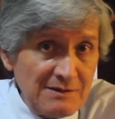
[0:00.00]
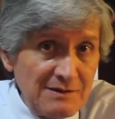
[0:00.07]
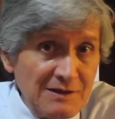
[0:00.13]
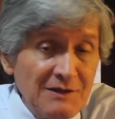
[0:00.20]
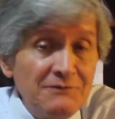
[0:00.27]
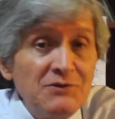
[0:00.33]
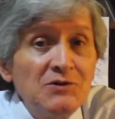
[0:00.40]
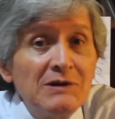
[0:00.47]

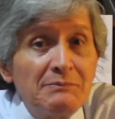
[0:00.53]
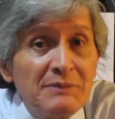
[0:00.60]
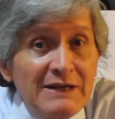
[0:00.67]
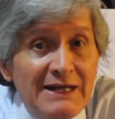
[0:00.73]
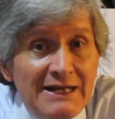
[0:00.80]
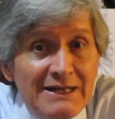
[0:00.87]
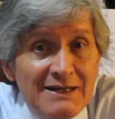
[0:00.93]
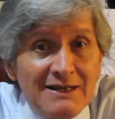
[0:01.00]
if you
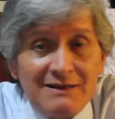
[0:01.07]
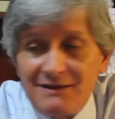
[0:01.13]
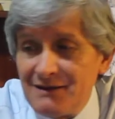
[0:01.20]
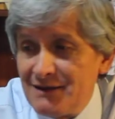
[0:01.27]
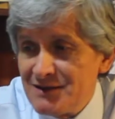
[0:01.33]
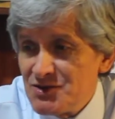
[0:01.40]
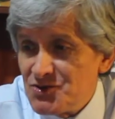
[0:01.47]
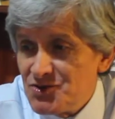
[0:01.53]
apply
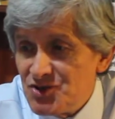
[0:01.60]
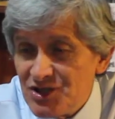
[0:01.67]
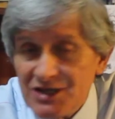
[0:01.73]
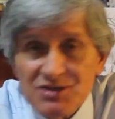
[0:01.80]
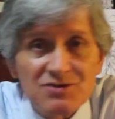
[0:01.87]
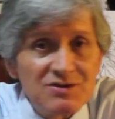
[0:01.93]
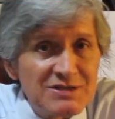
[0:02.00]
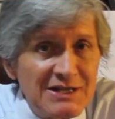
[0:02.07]
the
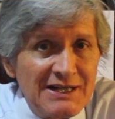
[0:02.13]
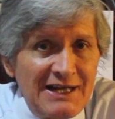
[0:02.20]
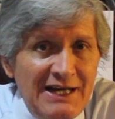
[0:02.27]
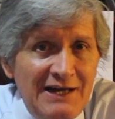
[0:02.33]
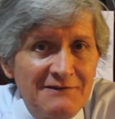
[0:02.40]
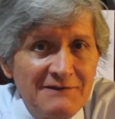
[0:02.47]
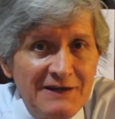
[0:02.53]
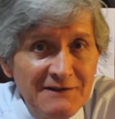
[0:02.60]
suggestions that I
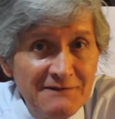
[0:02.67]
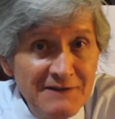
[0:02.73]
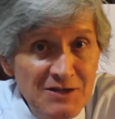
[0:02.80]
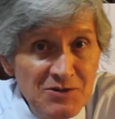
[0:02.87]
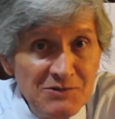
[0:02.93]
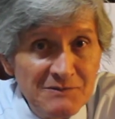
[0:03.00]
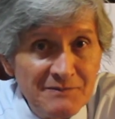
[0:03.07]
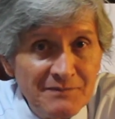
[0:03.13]
have given
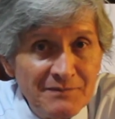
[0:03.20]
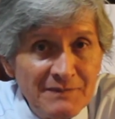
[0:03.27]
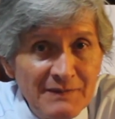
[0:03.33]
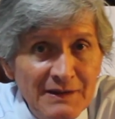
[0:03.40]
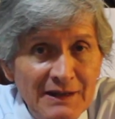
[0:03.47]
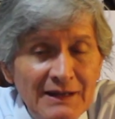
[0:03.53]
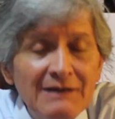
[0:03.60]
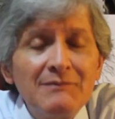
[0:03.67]
you,
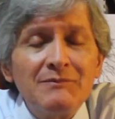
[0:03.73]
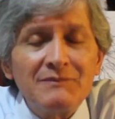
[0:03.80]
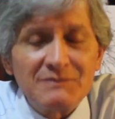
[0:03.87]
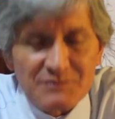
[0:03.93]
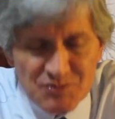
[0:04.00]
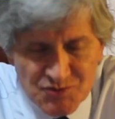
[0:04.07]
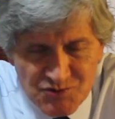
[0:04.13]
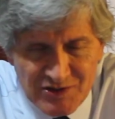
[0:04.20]

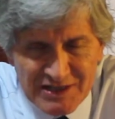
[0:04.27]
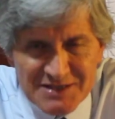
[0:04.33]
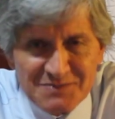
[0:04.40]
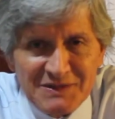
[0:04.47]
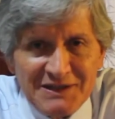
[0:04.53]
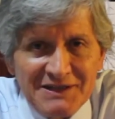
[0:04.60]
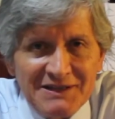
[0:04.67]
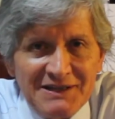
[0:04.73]
trust
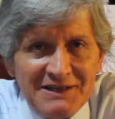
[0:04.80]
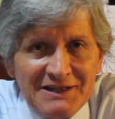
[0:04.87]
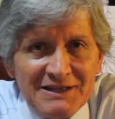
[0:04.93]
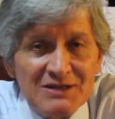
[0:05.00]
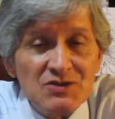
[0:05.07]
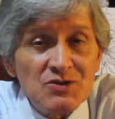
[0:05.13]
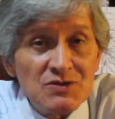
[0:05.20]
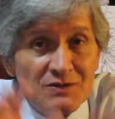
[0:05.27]
me,
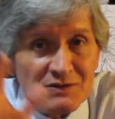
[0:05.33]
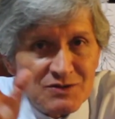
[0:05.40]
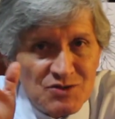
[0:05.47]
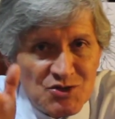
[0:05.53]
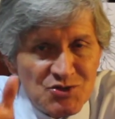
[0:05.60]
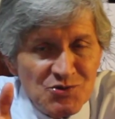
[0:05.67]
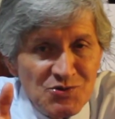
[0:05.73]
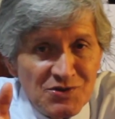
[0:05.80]

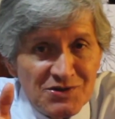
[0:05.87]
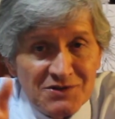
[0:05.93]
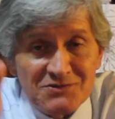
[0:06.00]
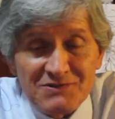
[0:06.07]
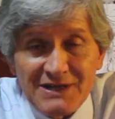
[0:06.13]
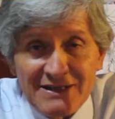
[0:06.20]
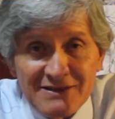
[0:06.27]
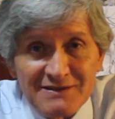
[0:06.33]
sooner
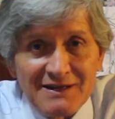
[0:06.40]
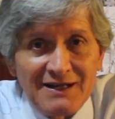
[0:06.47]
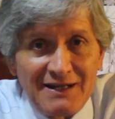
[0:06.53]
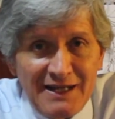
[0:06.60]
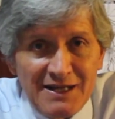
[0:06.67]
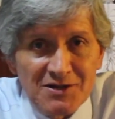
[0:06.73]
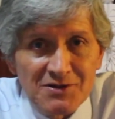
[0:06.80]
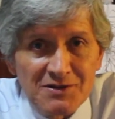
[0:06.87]
rather than
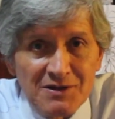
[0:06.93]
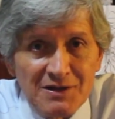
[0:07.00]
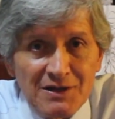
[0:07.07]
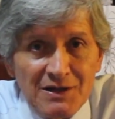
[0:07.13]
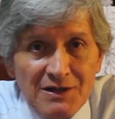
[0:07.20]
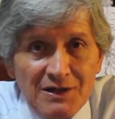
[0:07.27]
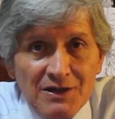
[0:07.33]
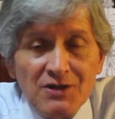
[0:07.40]
later,
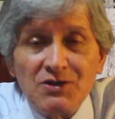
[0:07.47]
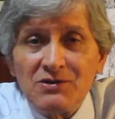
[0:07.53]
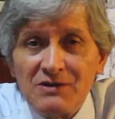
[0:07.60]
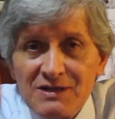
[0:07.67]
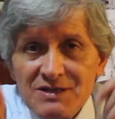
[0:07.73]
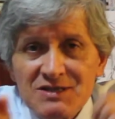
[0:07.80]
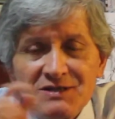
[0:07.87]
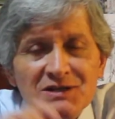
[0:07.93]
your
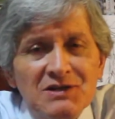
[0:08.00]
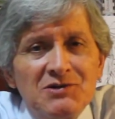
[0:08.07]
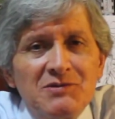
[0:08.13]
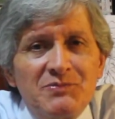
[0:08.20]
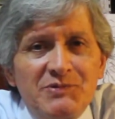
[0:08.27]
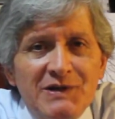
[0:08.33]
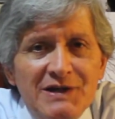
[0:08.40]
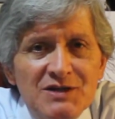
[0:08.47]
listening
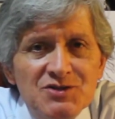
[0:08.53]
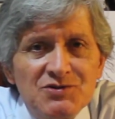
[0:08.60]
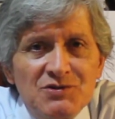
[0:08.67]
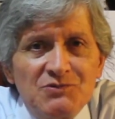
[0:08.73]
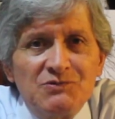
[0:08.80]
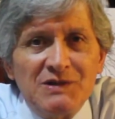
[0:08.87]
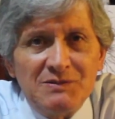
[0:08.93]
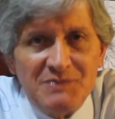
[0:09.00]

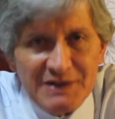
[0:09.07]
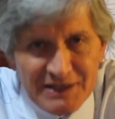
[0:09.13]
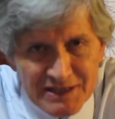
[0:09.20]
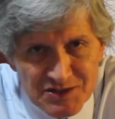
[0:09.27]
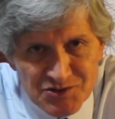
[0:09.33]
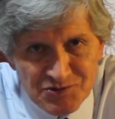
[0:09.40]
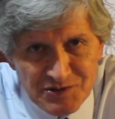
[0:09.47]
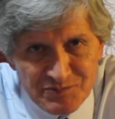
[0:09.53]
comprehension will
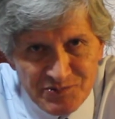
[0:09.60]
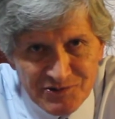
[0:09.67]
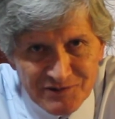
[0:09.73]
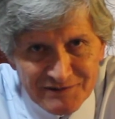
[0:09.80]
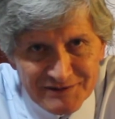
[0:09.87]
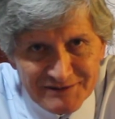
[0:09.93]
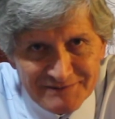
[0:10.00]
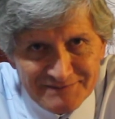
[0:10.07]
begin to improve.
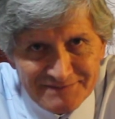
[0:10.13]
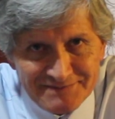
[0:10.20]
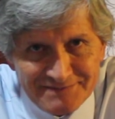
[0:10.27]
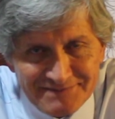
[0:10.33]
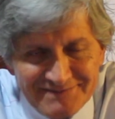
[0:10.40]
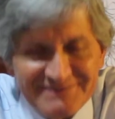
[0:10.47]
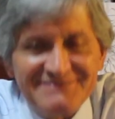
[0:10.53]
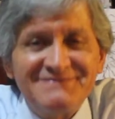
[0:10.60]

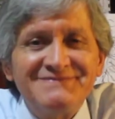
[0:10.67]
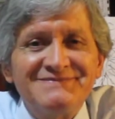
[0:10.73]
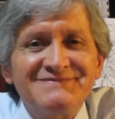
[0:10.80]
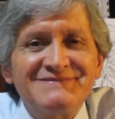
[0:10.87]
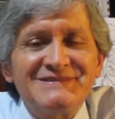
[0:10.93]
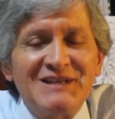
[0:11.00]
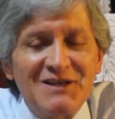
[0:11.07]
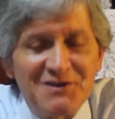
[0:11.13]

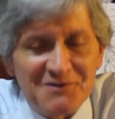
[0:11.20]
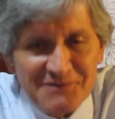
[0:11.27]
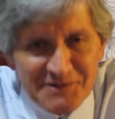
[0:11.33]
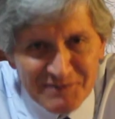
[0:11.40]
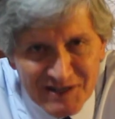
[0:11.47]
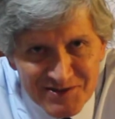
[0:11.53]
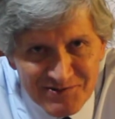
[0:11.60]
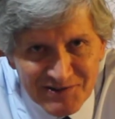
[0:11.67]
Thank you very
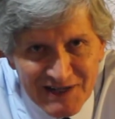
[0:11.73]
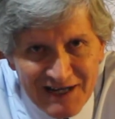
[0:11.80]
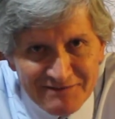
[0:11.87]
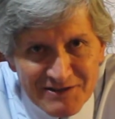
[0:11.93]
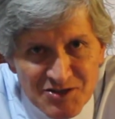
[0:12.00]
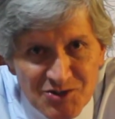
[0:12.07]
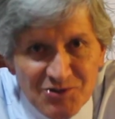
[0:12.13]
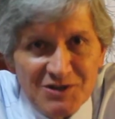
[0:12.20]
much for
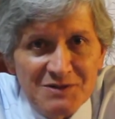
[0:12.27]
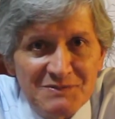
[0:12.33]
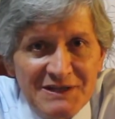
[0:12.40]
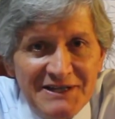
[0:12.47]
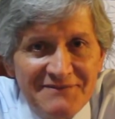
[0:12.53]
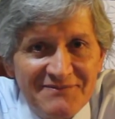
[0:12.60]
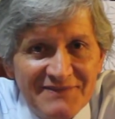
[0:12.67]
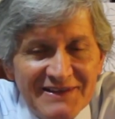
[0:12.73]
having joined
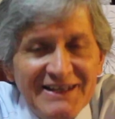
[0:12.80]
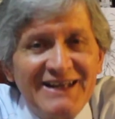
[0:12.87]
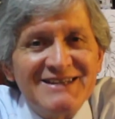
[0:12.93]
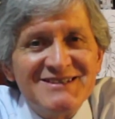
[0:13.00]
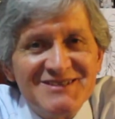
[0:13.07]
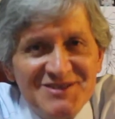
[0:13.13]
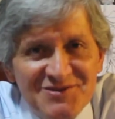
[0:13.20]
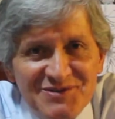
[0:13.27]
me, and
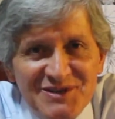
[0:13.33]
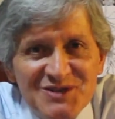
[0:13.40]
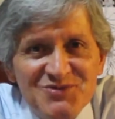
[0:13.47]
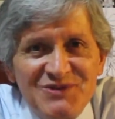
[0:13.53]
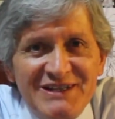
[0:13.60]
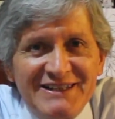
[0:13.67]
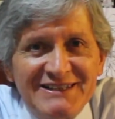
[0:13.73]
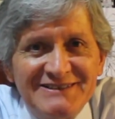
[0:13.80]
see you next
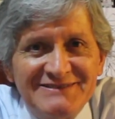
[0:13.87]
week.